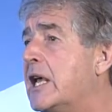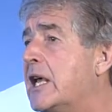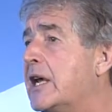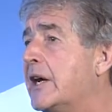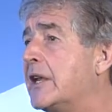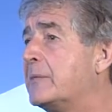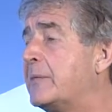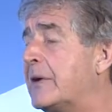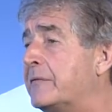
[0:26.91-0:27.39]

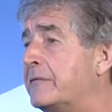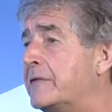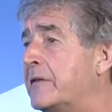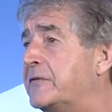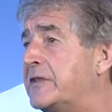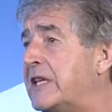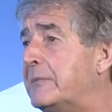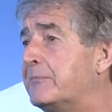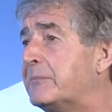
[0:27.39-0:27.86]
and about
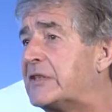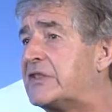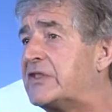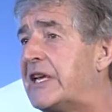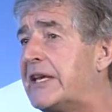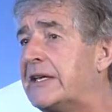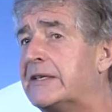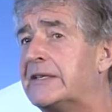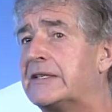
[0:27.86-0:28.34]

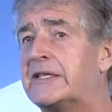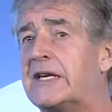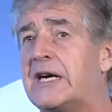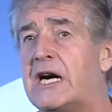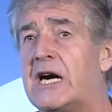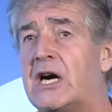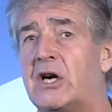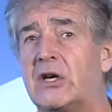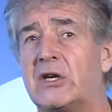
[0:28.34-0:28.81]
15%
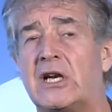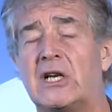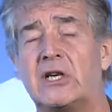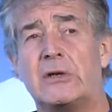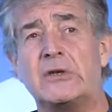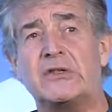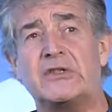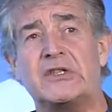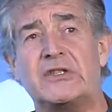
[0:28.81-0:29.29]
are
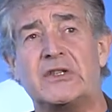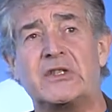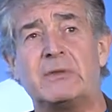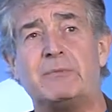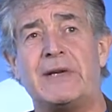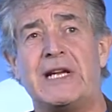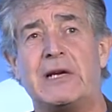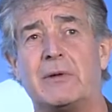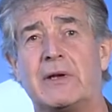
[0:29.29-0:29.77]
close to
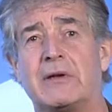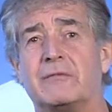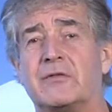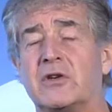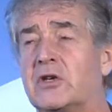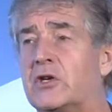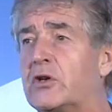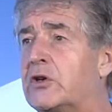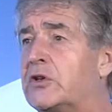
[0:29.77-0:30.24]
disappearing for
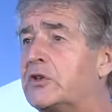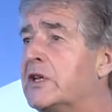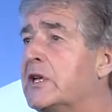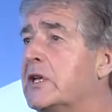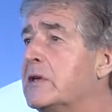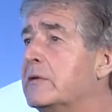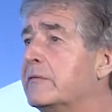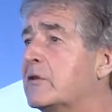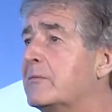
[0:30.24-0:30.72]
good
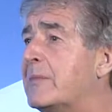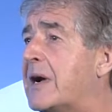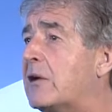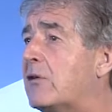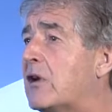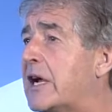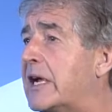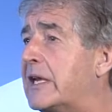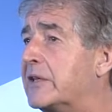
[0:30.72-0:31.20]
from
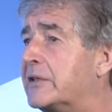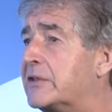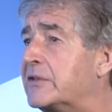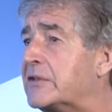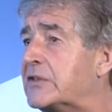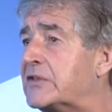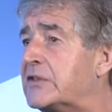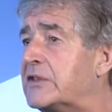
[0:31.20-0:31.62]
our islands.